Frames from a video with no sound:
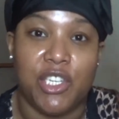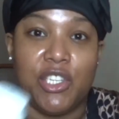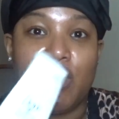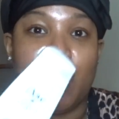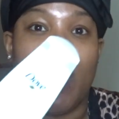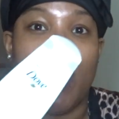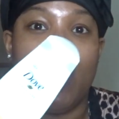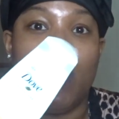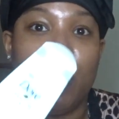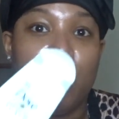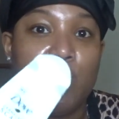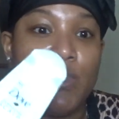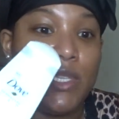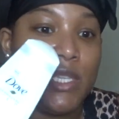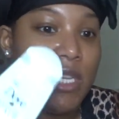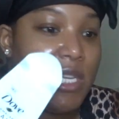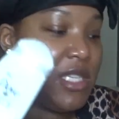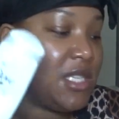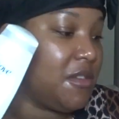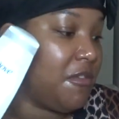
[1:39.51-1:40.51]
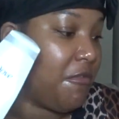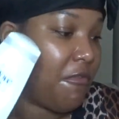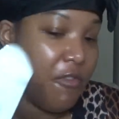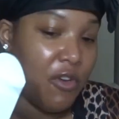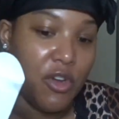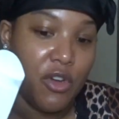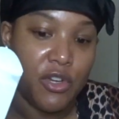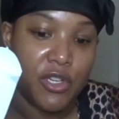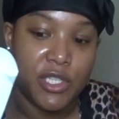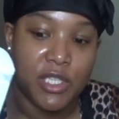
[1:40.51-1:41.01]
So I use this
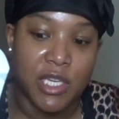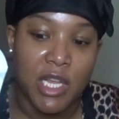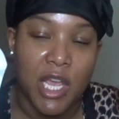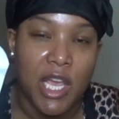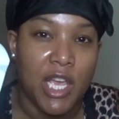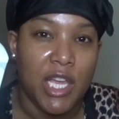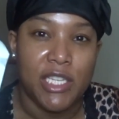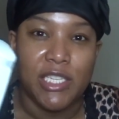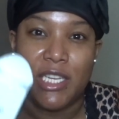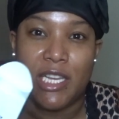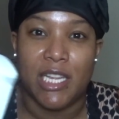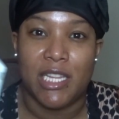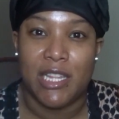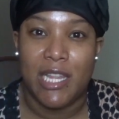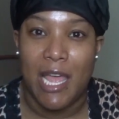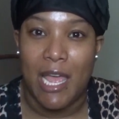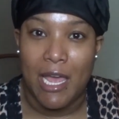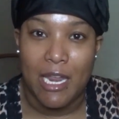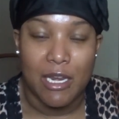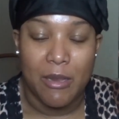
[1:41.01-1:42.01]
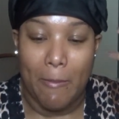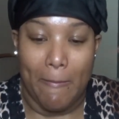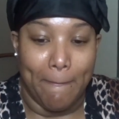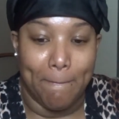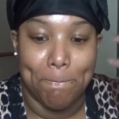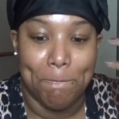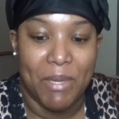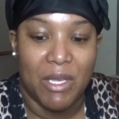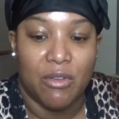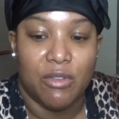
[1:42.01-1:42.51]
first to get that
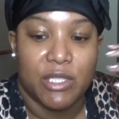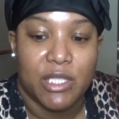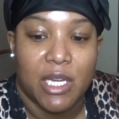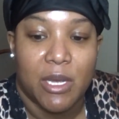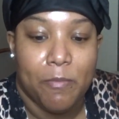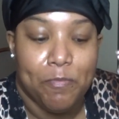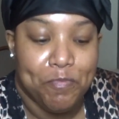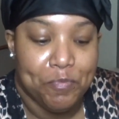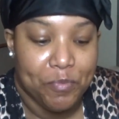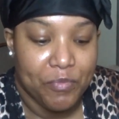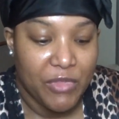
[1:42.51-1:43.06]
build up.